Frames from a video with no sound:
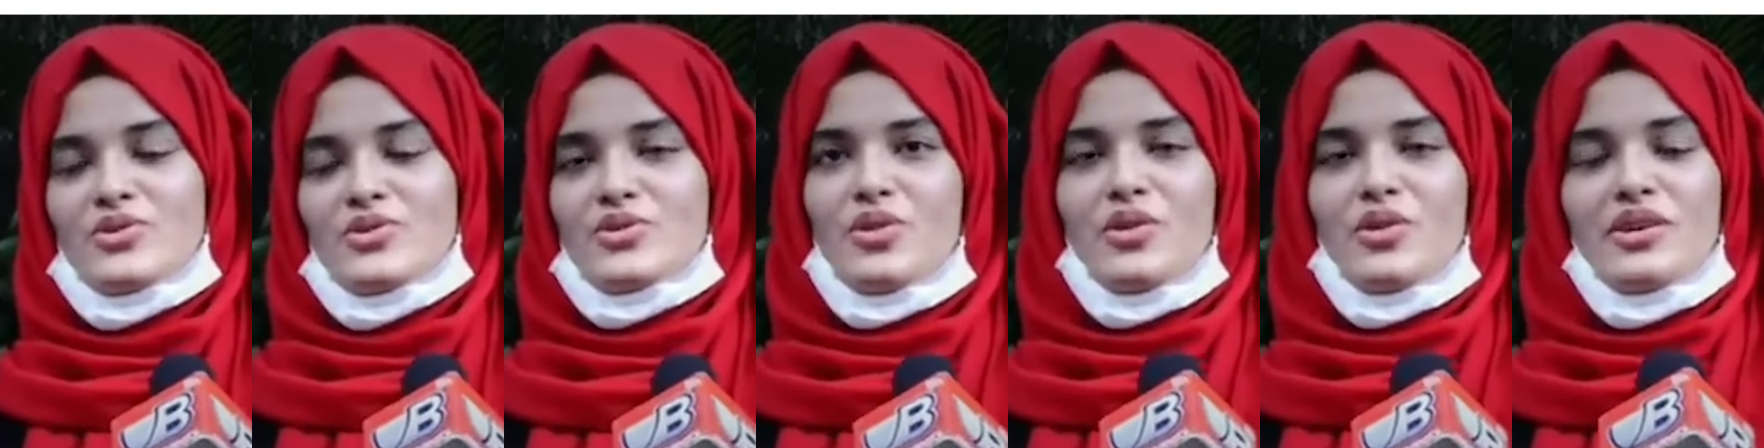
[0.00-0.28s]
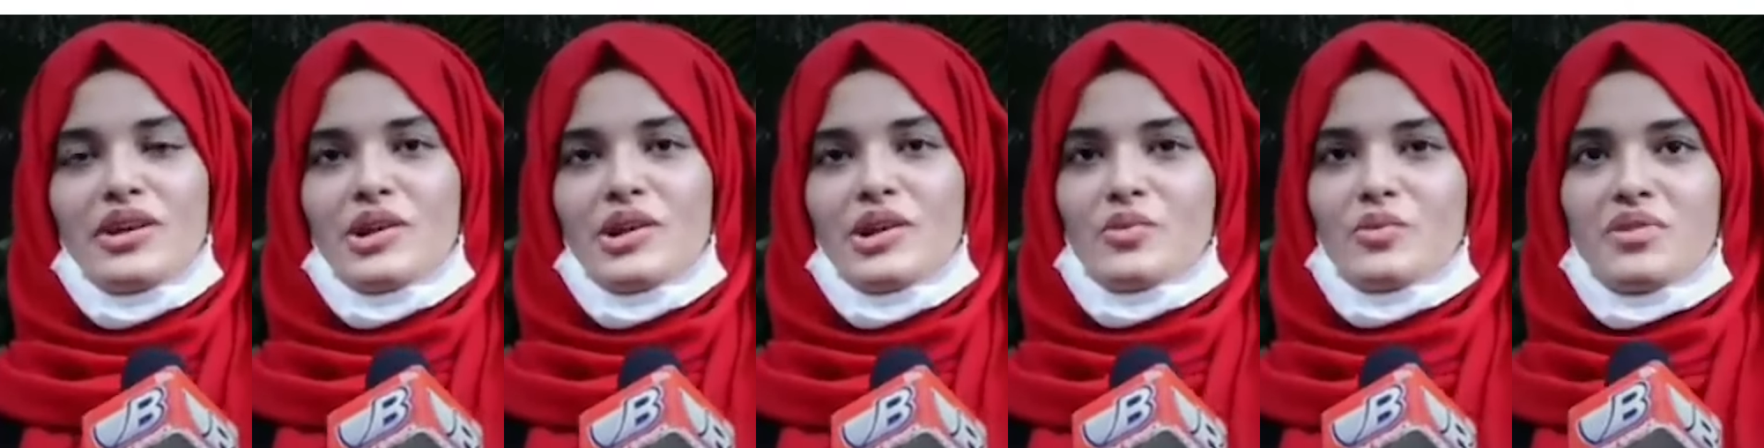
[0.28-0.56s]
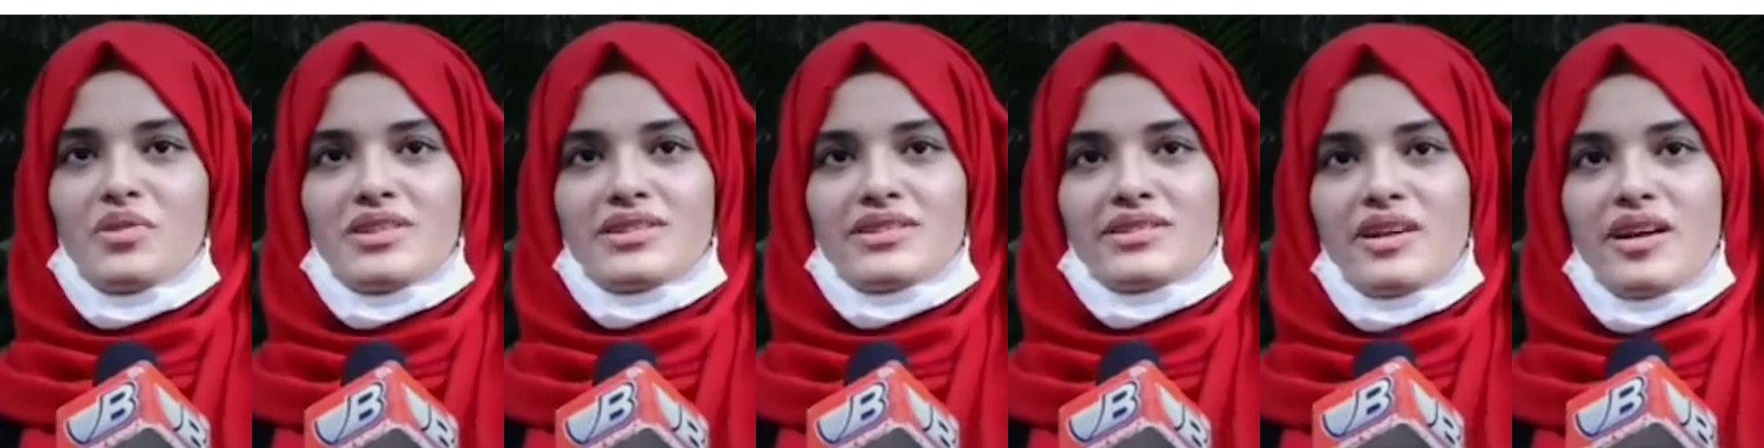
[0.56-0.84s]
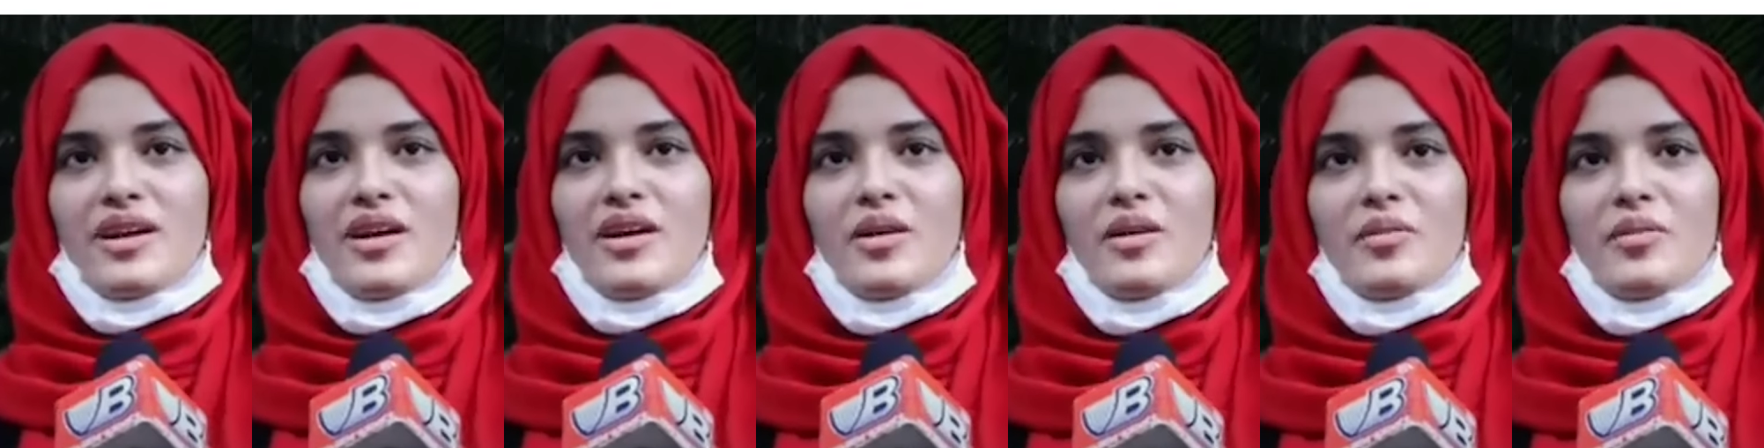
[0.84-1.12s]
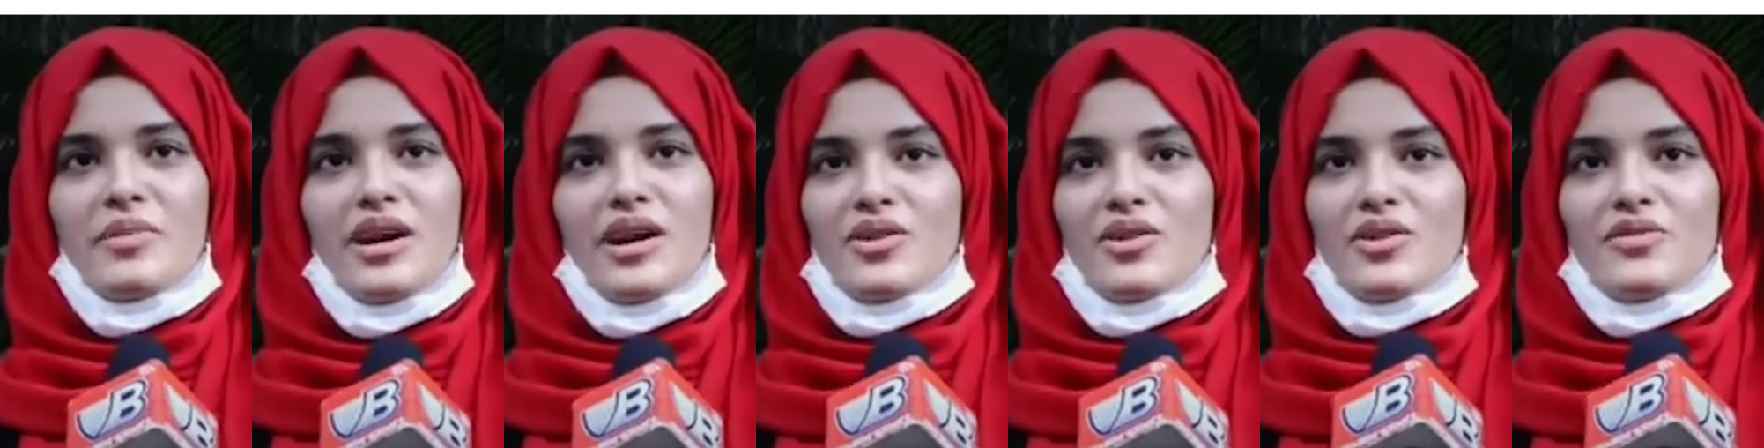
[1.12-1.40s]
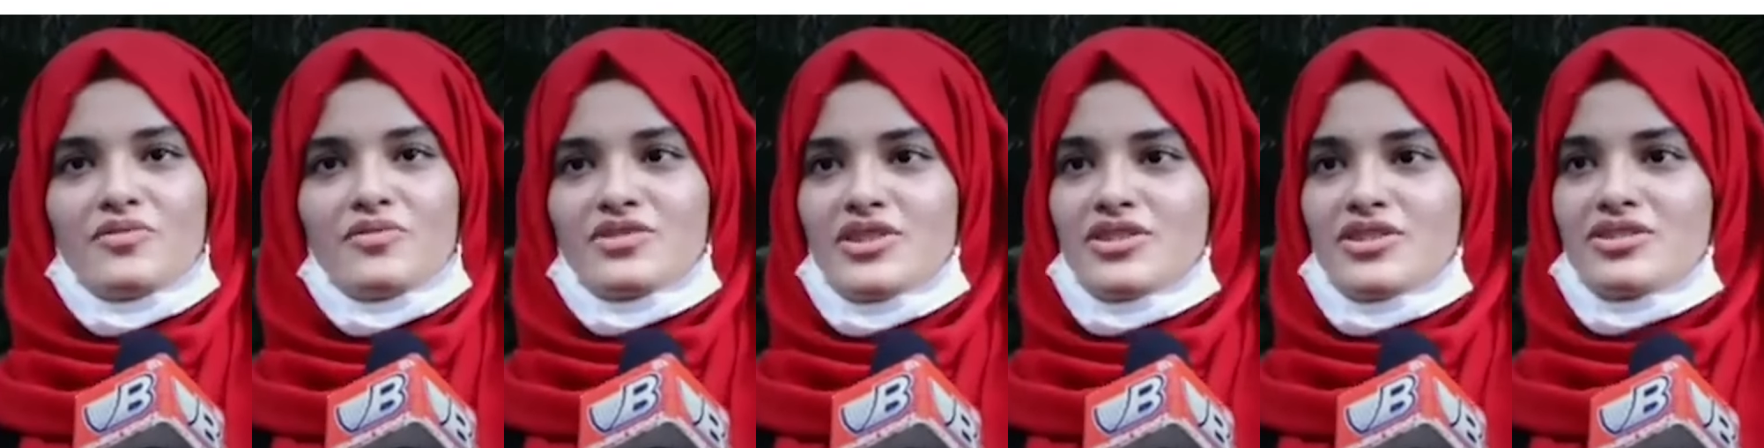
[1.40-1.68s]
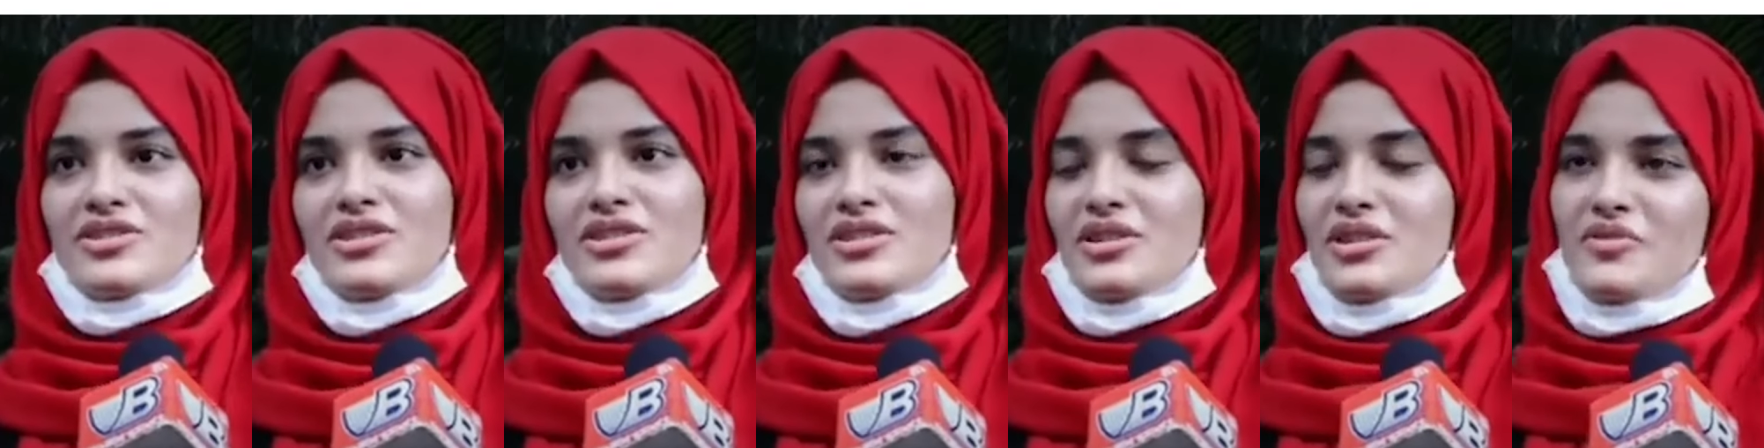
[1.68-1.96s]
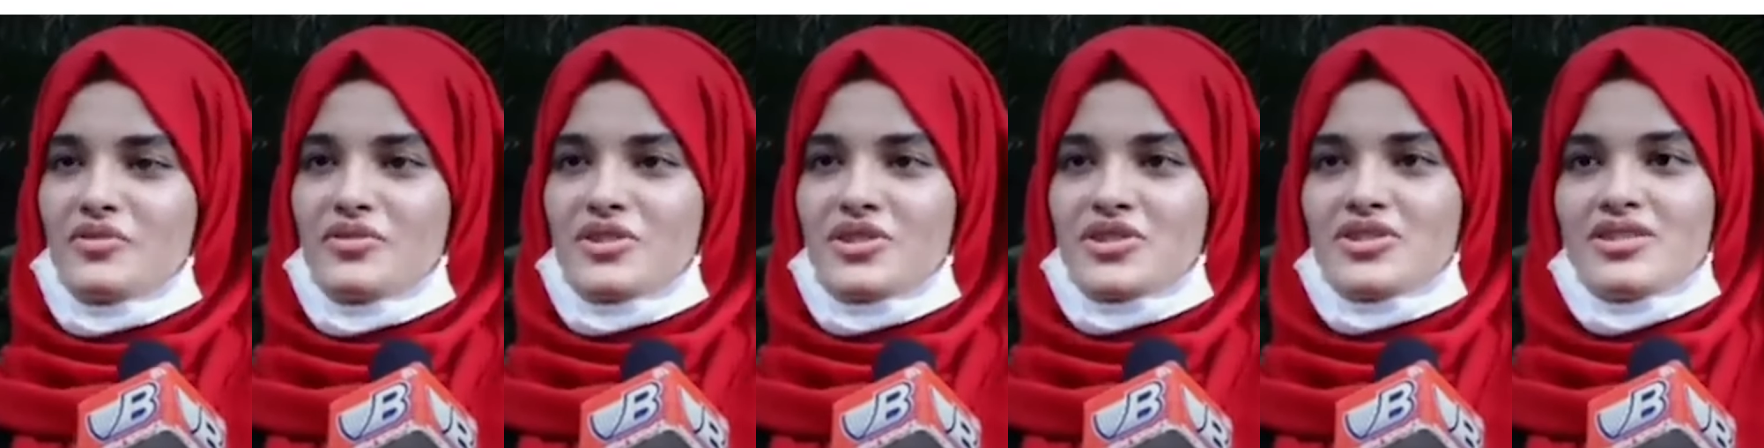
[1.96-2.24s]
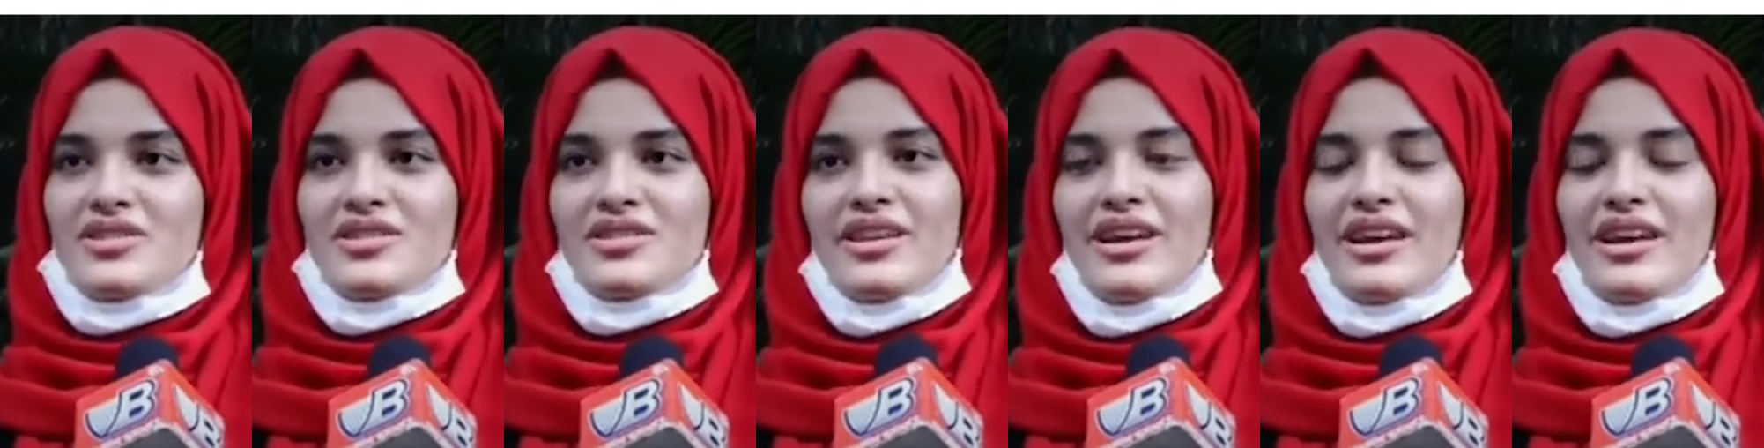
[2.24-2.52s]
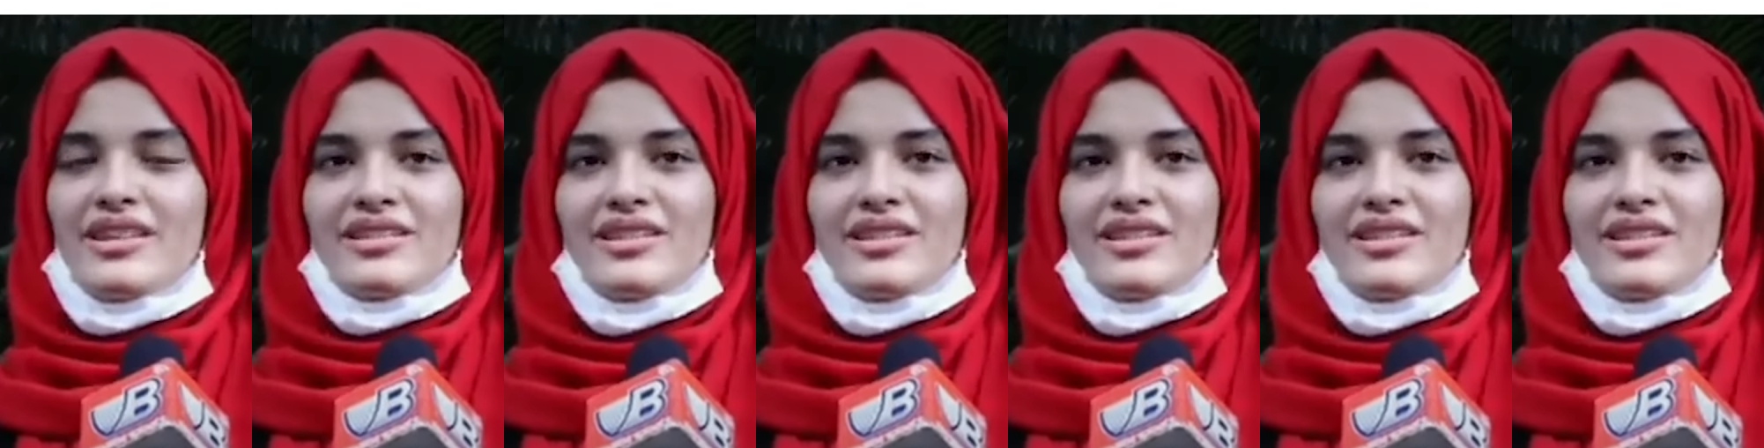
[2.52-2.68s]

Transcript: so it was a matter of just revision